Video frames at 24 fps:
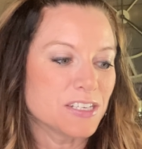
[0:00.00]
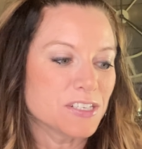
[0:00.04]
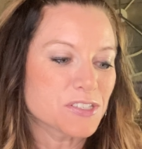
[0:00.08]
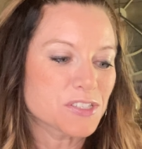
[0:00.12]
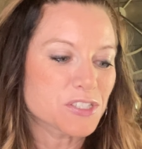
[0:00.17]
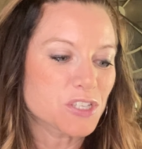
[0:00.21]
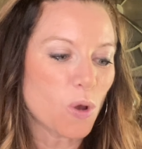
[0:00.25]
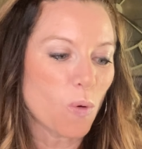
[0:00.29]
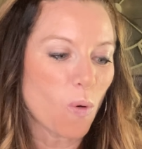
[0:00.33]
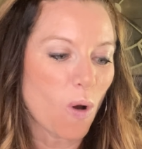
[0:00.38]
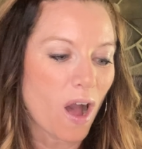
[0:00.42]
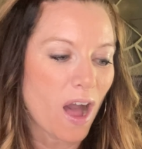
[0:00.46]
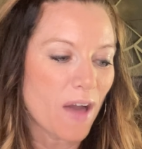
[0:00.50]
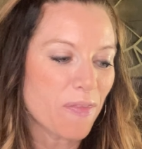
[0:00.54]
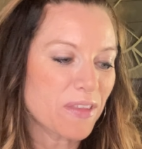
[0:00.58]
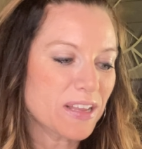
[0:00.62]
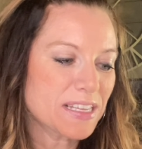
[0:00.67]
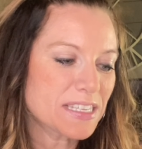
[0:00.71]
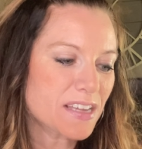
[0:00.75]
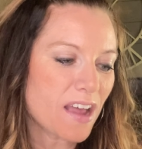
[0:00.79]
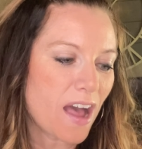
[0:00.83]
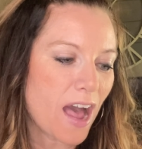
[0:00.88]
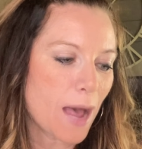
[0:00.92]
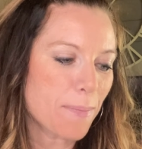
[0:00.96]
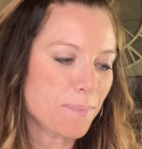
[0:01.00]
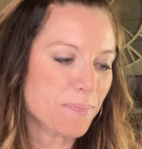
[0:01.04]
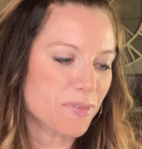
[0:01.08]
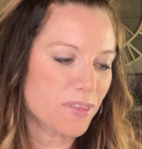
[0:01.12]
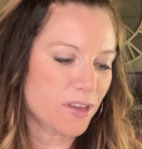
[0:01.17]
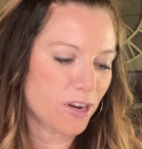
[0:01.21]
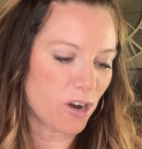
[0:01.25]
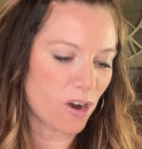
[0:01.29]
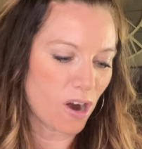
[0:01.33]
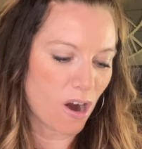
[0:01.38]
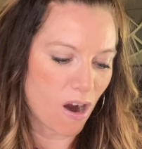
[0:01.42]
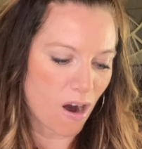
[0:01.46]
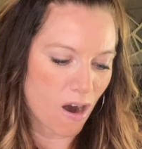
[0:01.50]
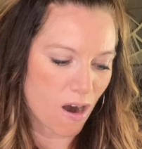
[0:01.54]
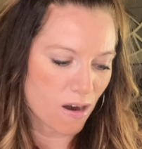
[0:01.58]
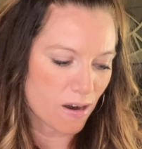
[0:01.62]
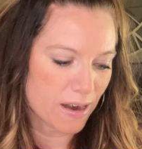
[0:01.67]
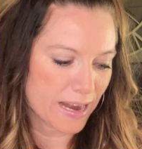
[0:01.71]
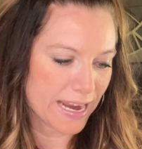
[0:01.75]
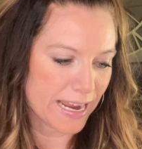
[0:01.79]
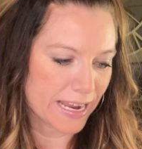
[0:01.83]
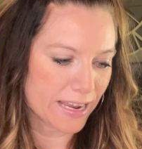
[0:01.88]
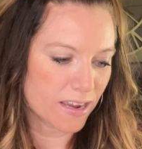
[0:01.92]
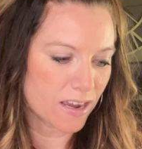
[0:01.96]
So on the top, there are
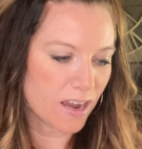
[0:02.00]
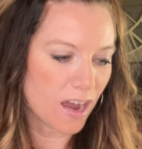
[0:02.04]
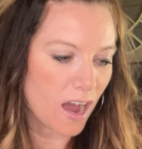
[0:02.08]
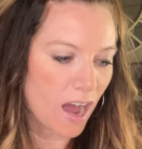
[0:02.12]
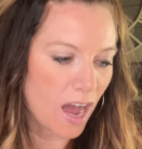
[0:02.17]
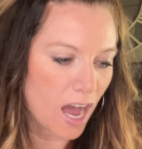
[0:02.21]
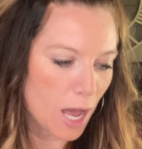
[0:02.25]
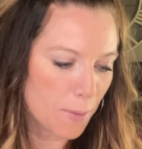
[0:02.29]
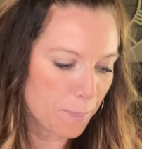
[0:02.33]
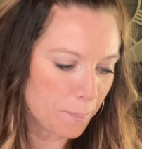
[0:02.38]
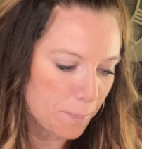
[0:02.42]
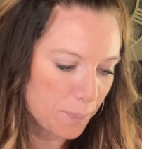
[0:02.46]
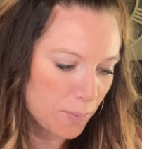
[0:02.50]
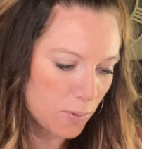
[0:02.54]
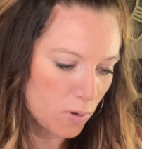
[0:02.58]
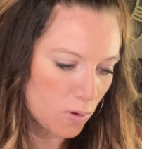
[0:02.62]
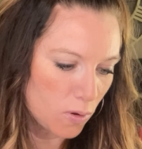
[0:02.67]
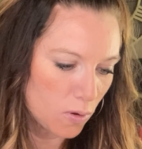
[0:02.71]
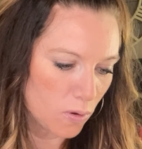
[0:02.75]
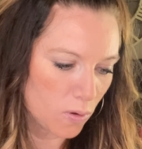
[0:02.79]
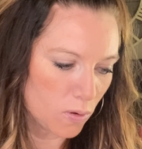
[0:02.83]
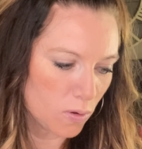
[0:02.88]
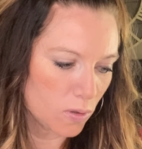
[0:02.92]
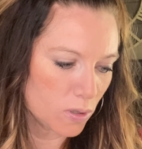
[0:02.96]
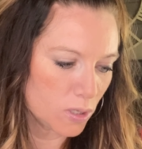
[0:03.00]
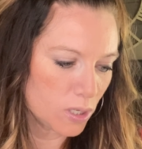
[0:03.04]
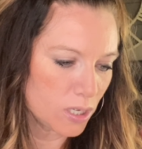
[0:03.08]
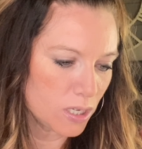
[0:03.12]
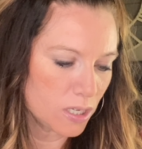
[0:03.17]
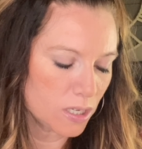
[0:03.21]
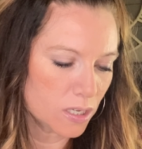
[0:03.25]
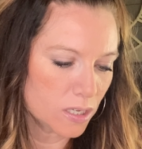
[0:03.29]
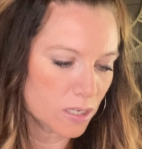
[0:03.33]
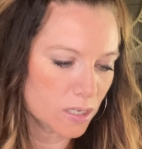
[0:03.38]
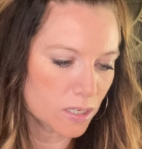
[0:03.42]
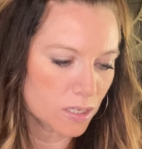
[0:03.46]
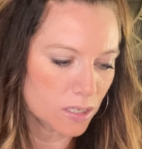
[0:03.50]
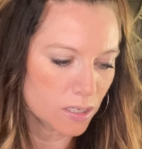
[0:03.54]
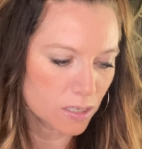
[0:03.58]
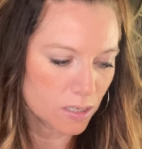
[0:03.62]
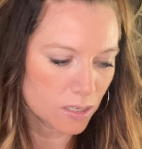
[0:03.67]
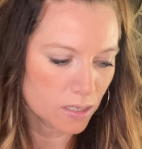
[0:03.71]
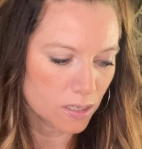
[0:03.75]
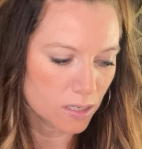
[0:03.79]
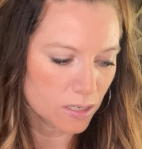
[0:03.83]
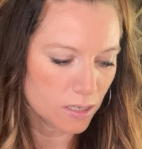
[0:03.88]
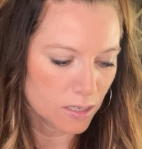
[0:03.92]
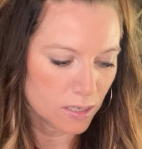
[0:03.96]
a couple
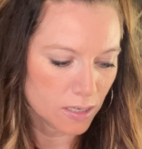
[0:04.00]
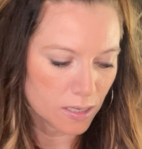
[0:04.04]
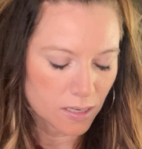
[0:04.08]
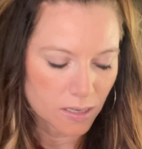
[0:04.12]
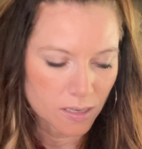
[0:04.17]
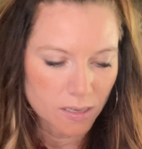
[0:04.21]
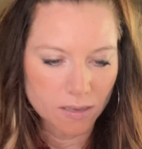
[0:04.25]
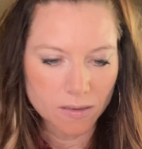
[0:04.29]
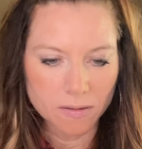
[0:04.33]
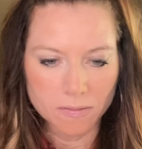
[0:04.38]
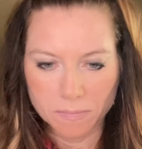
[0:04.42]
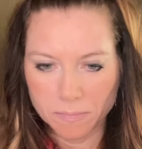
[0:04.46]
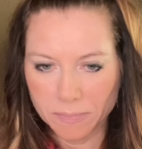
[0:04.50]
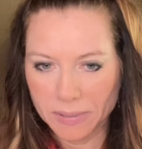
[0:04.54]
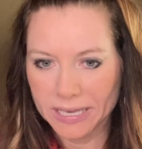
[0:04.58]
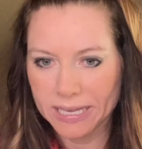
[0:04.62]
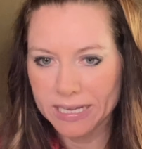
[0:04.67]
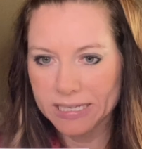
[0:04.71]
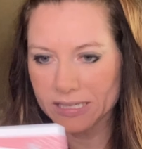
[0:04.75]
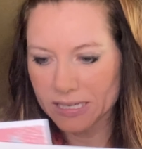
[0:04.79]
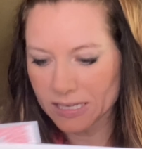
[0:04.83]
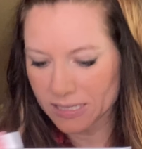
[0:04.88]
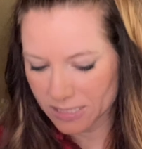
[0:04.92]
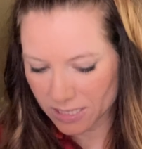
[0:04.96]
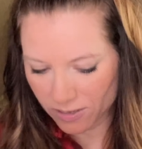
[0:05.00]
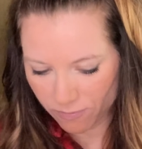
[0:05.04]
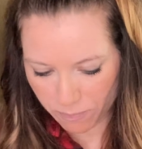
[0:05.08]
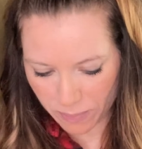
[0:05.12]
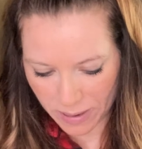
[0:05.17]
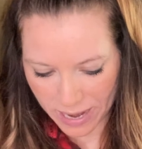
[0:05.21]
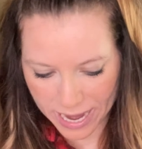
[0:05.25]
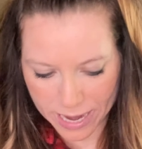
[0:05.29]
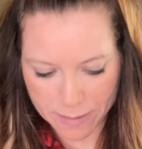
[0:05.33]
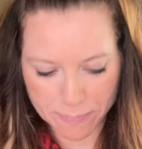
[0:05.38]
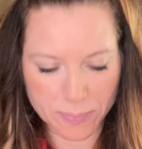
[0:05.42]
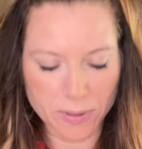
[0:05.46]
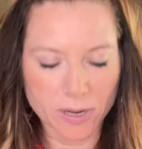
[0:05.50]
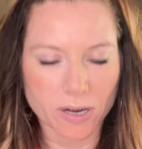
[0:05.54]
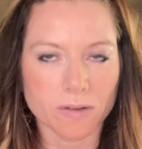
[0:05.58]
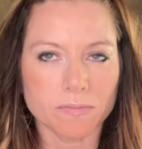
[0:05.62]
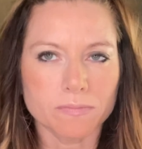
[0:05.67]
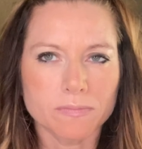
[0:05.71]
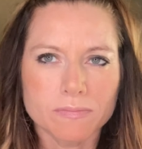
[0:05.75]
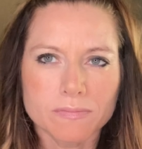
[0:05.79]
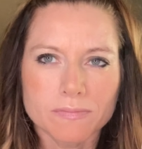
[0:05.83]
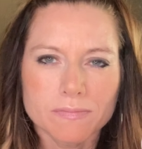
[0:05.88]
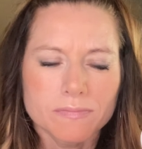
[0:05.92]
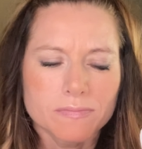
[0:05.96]
pieces of paper.
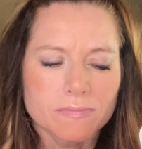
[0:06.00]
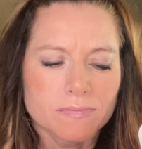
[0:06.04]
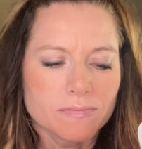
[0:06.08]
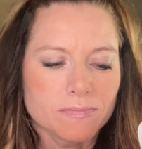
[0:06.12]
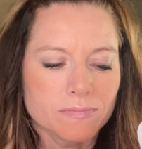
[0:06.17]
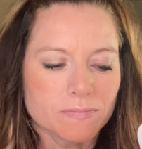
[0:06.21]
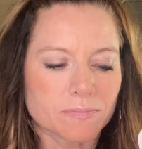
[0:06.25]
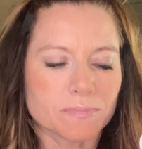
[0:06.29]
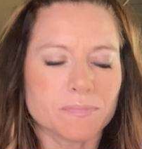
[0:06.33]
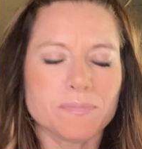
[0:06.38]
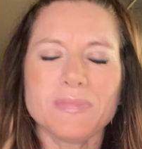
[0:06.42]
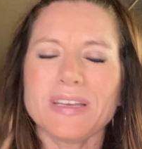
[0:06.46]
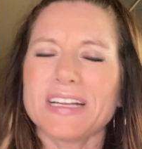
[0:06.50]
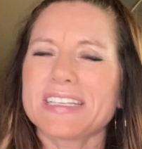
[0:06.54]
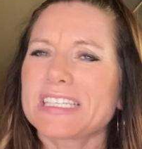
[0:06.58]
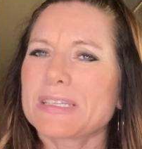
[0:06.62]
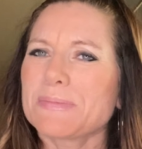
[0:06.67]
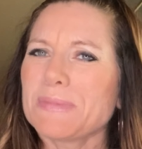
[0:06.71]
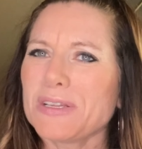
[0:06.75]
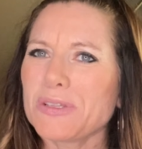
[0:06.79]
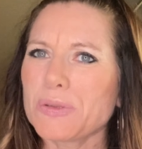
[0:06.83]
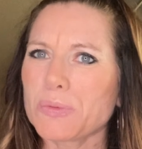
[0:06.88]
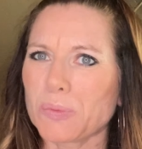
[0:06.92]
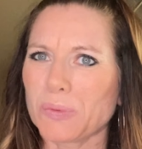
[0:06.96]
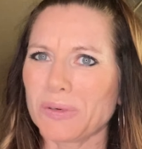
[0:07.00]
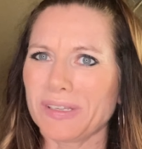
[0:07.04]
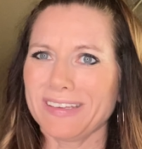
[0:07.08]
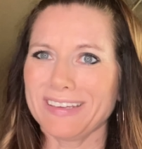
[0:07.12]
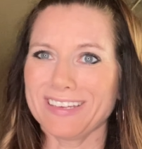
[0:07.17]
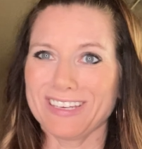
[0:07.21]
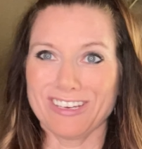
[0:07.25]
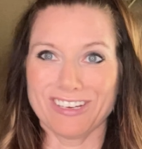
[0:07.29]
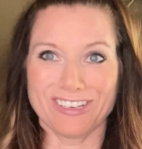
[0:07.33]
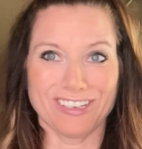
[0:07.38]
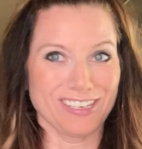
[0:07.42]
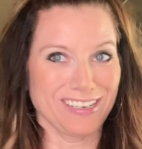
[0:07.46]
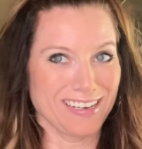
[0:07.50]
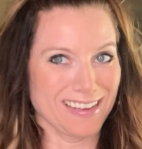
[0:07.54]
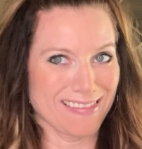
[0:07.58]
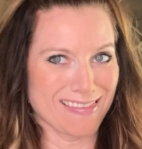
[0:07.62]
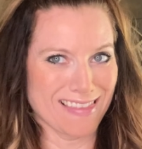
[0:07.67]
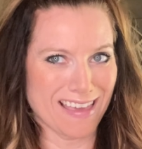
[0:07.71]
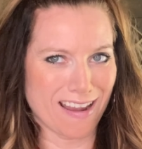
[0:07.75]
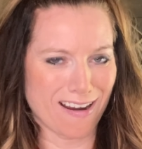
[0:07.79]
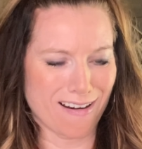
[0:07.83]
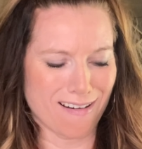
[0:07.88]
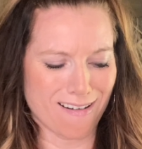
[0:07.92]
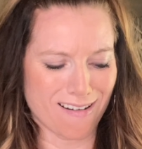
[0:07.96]
Mm, that smells really good in
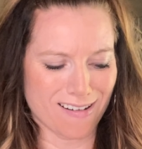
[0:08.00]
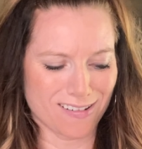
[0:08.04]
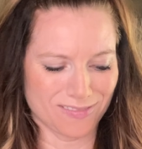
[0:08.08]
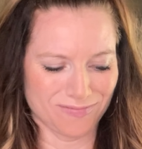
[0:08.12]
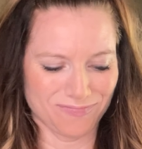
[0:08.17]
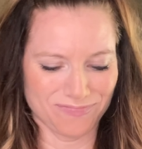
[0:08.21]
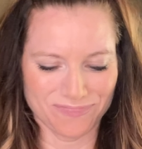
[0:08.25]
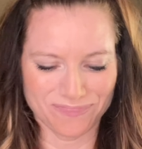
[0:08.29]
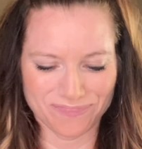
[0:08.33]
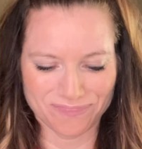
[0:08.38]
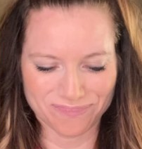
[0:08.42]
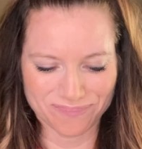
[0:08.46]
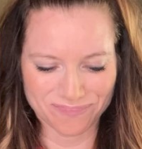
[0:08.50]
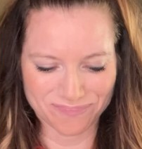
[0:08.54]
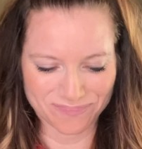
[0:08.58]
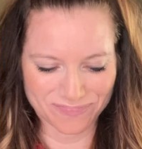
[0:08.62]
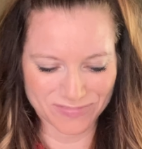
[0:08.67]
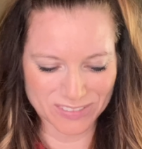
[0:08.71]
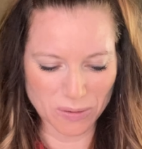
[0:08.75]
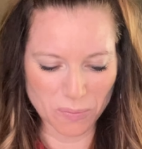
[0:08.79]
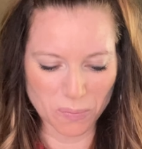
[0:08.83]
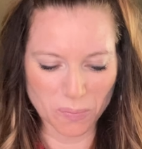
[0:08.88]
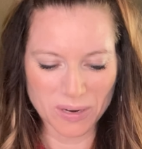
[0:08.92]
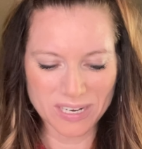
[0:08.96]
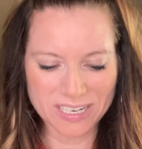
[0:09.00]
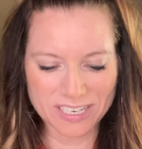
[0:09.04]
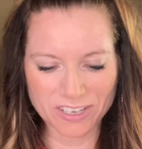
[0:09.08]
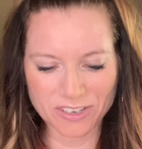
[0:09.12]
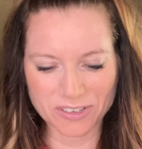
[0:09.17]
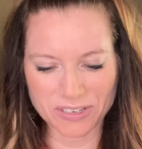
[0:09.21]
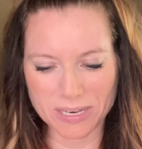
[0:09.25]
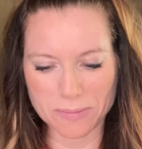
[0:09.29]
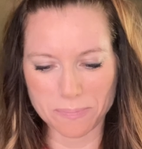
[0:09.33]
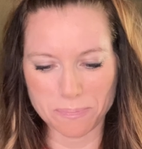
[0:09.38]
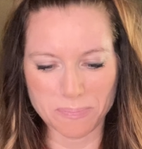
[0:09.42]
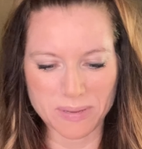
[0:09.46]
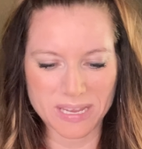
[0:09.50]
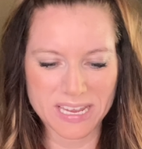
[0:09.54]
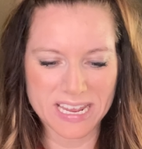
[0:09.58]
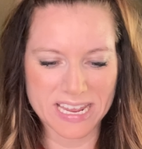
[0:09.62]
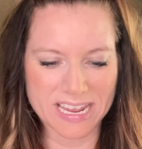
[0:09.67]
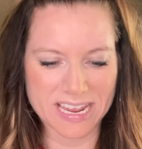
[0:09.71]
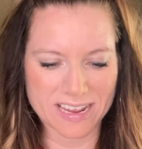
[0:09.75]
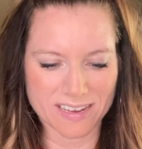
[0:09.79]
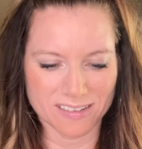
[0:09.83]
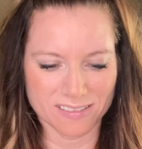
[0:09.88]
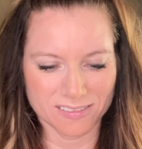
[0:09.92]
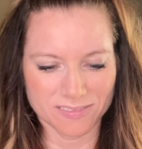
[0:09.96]
there. What could it
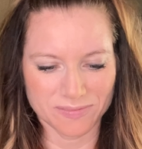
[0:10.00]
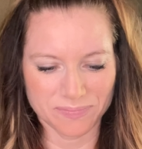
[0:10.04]
be?